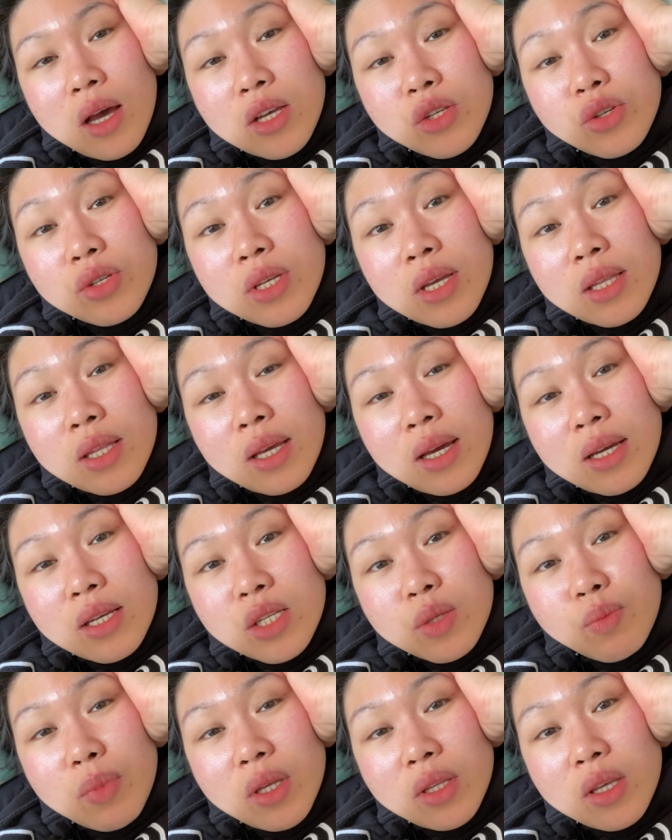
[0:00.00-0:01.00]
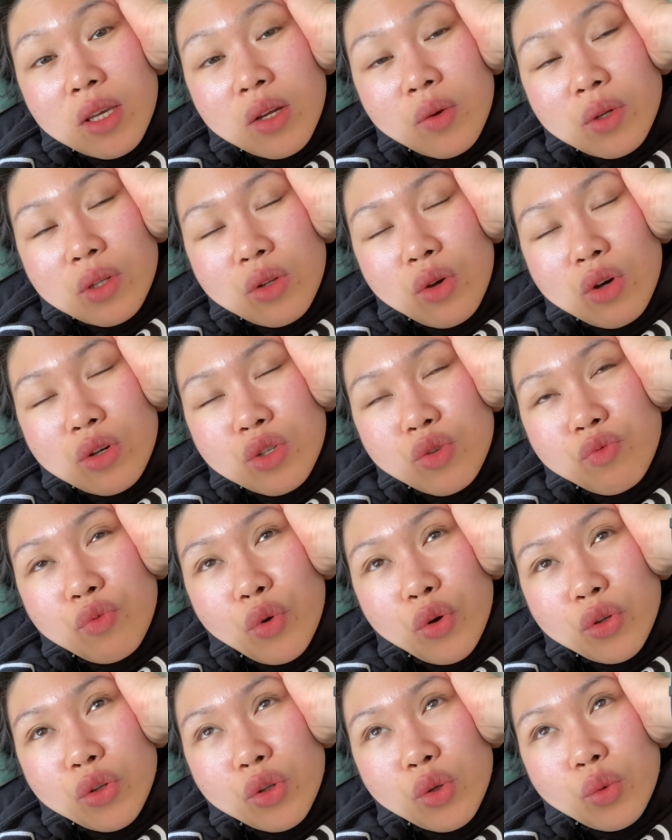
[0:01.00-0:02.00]
AstraZeneca is made here in
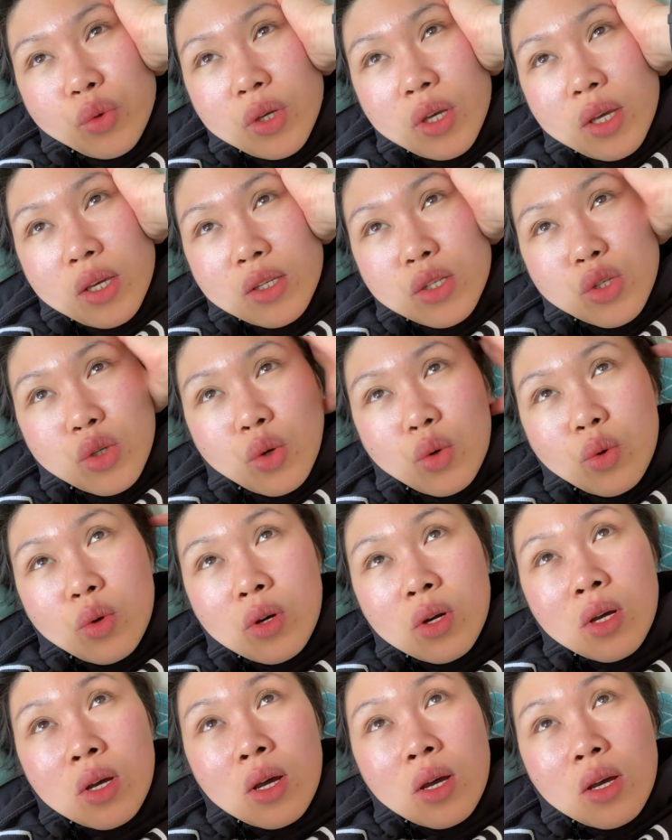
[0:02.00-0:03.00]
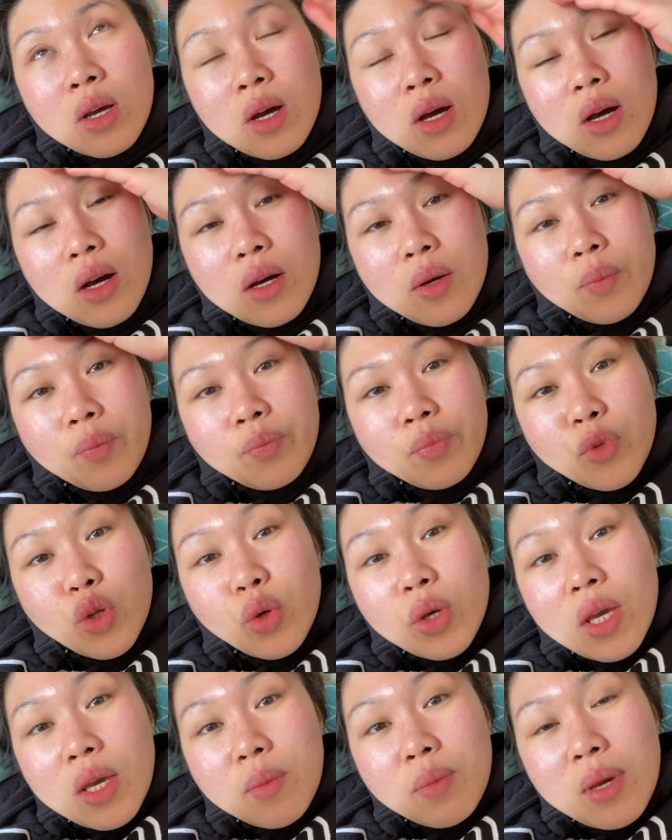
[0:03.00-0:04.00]
Oxford, U K. So, um,
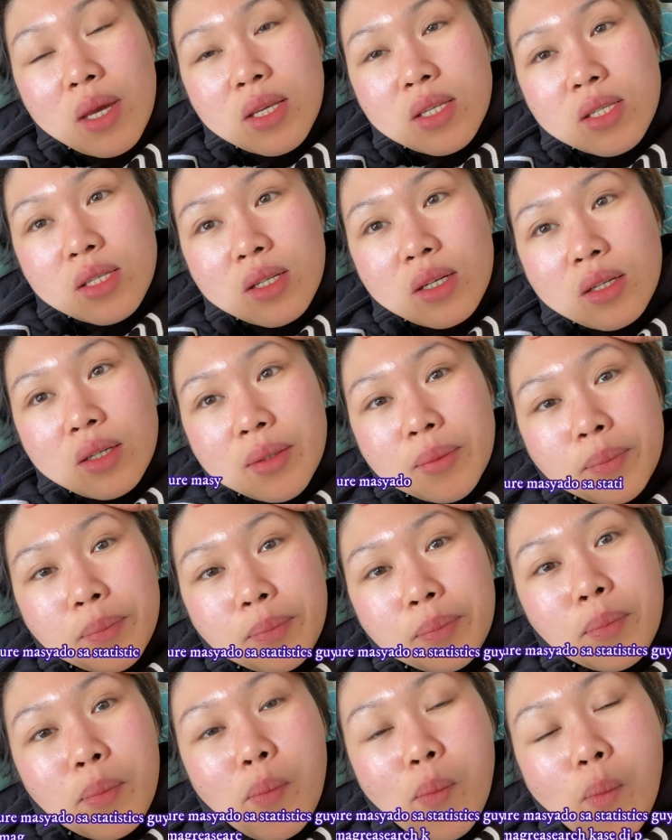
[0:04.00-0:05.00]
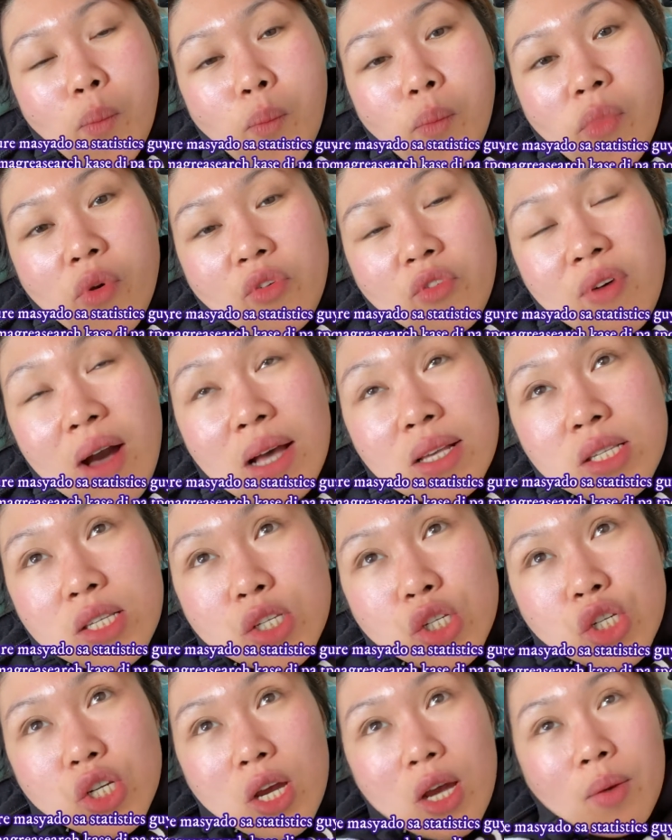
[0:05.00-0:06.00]
U K-based um,
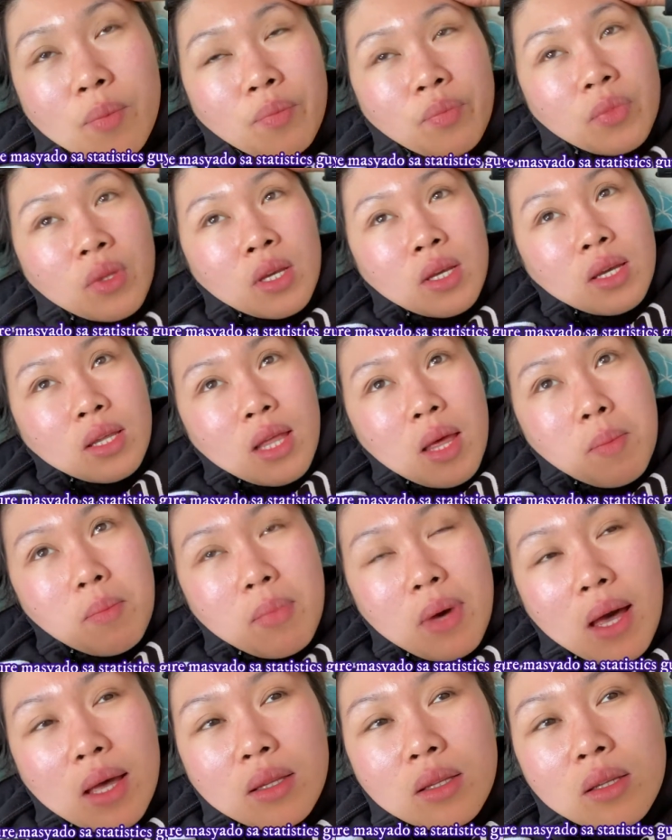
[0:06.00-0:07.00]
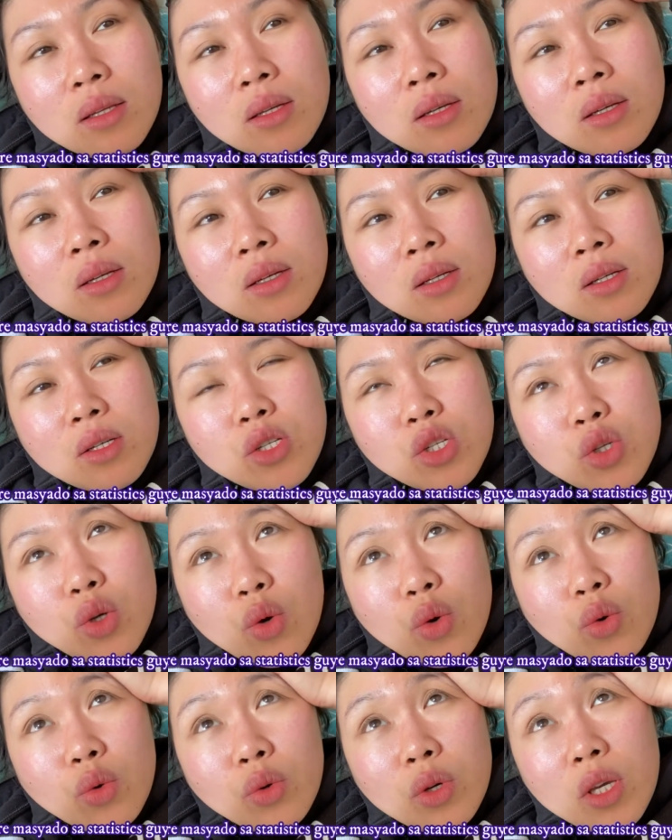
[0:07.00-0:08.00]
vaccine siya. Not bad.
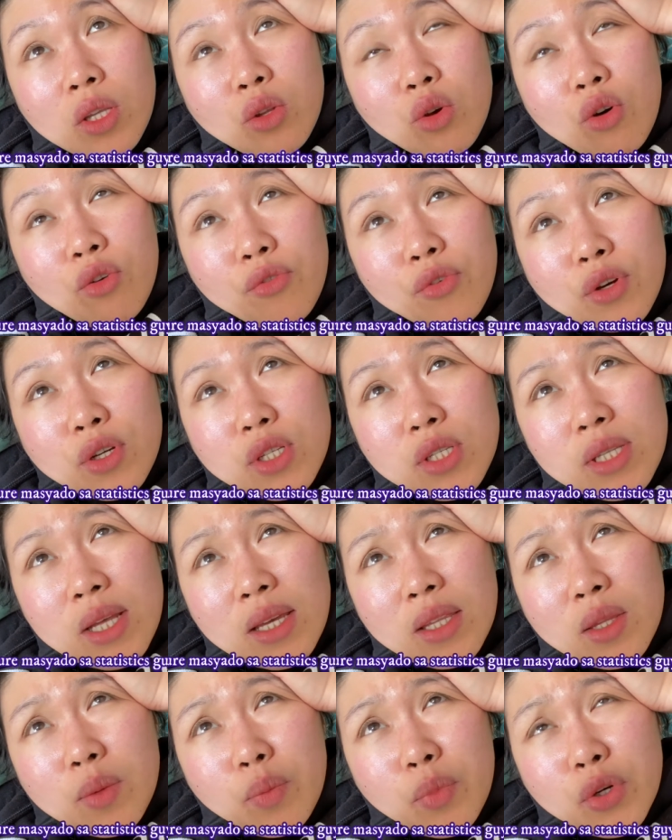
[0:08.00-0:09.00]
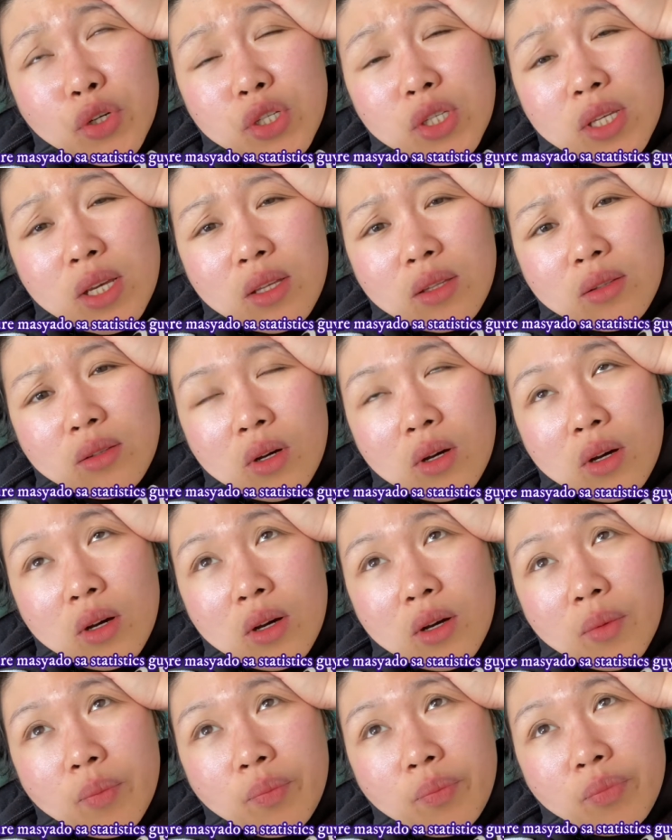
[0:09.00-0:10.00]
So, it offers ninety percent
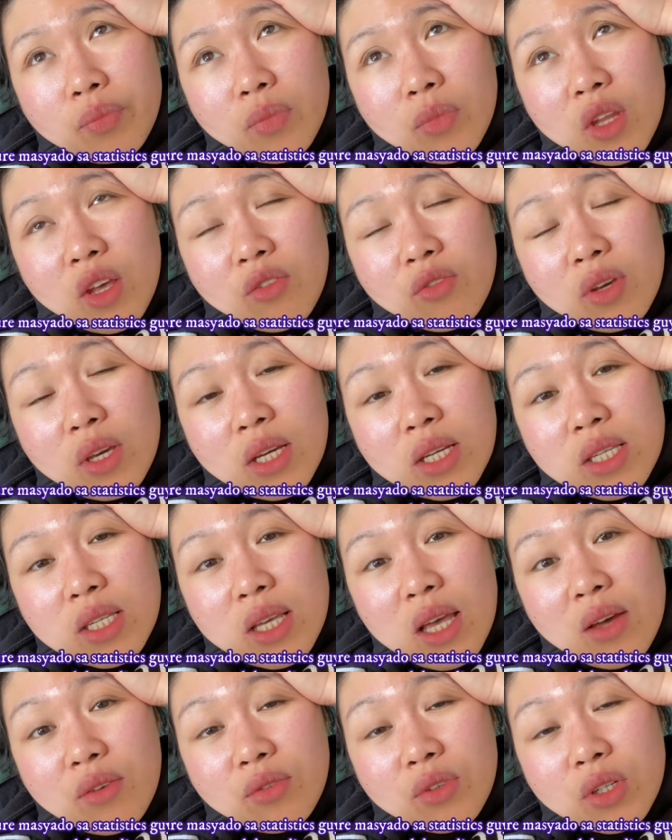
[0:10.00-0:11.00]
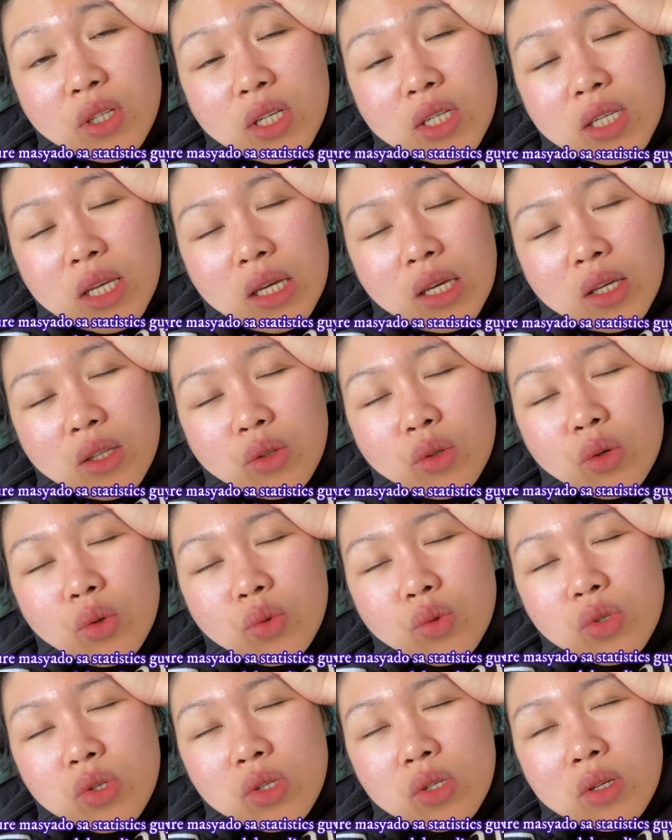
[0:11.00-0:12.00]
um, efficacy after the second
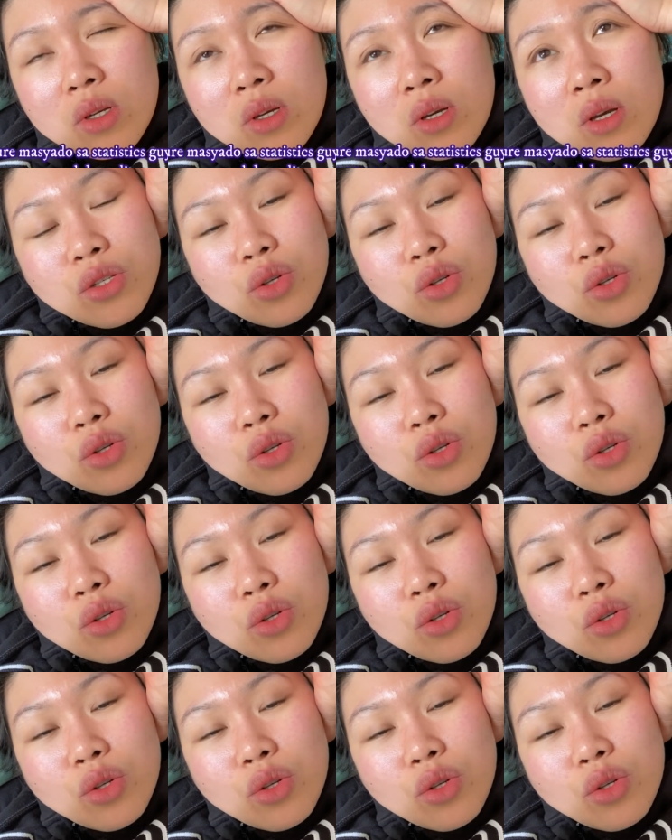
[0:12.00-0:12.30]
dose.